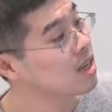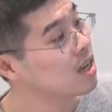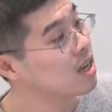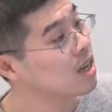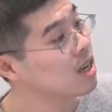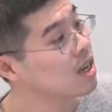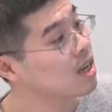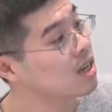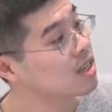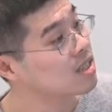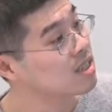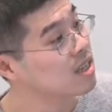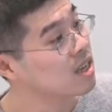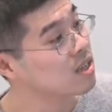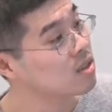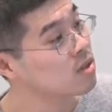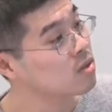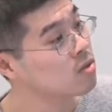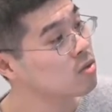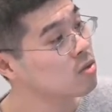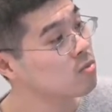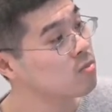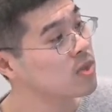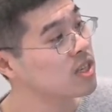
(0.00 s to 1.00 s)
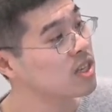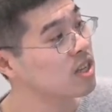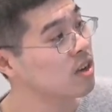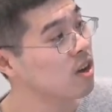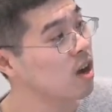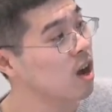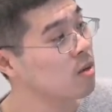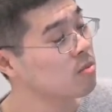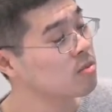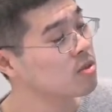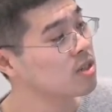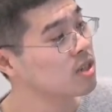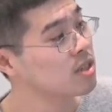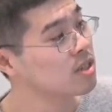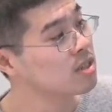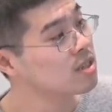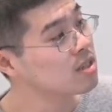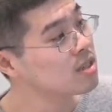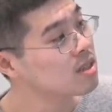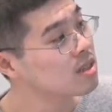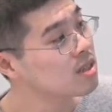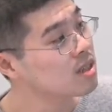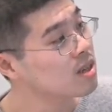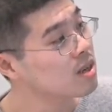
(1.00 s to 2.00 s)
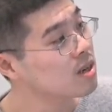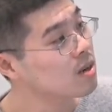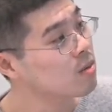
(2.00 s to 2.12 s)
uh, set two bidding options.